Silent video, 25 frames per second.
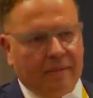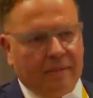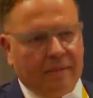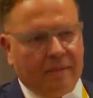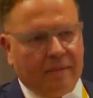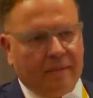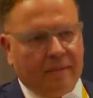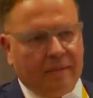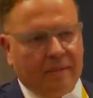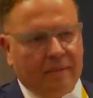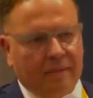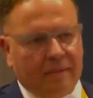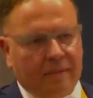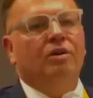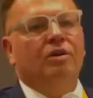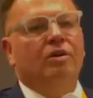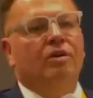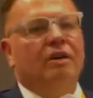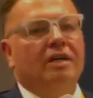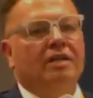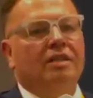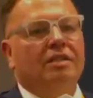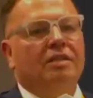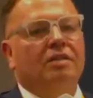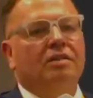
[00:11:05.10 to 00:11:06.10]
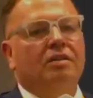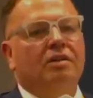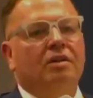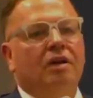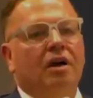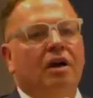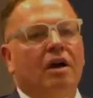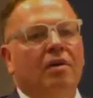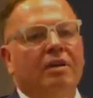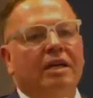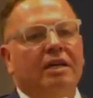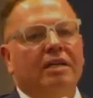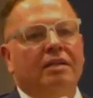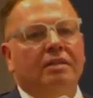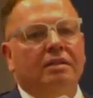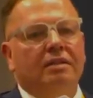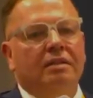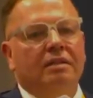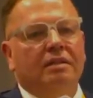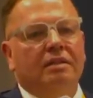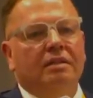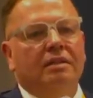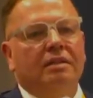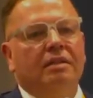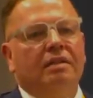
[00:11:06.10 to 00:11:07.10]
Are there any questions or comments?
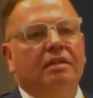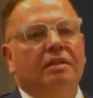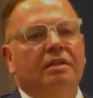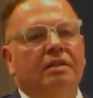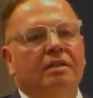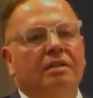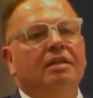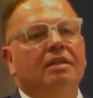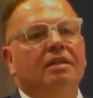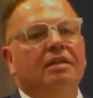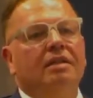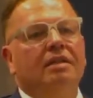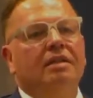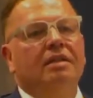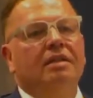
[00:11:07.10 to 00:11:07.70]
Yes, sir.